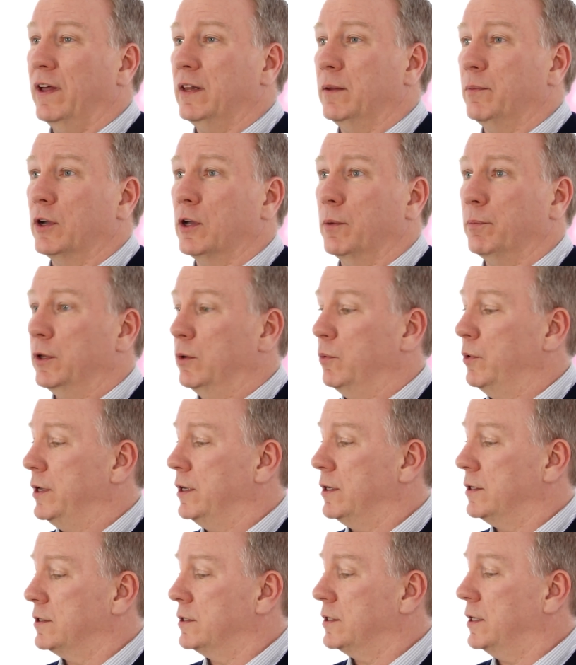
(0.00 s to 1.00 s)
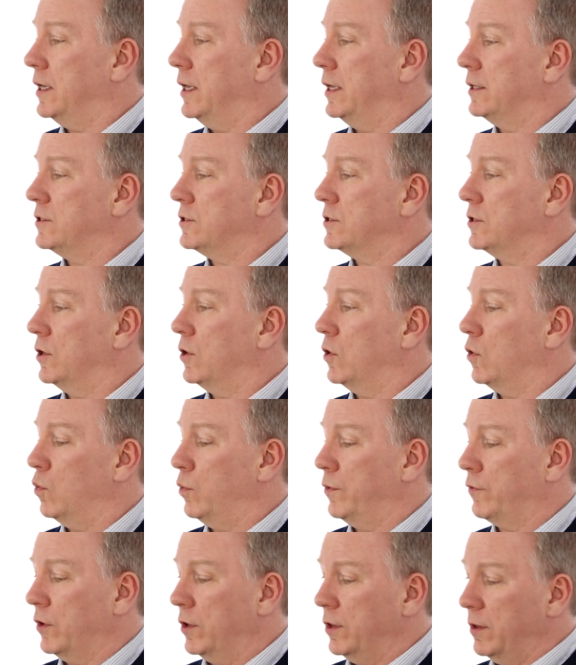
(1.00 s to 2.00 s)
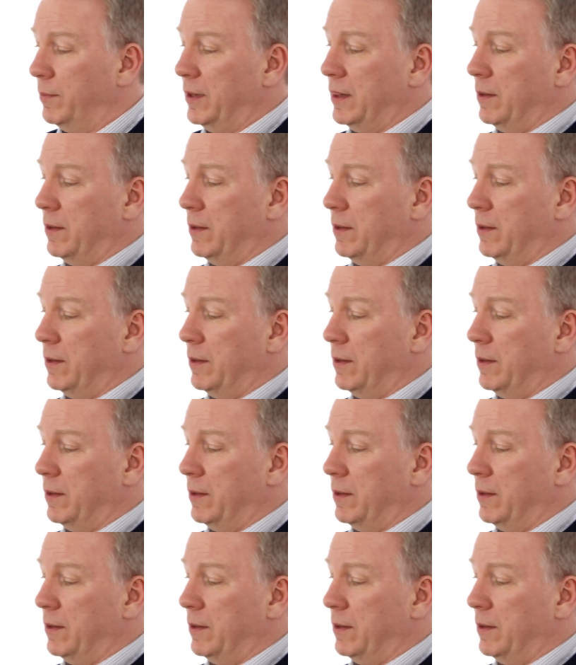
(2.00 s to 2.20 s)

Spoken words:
had them a couple of weeks, so we've got them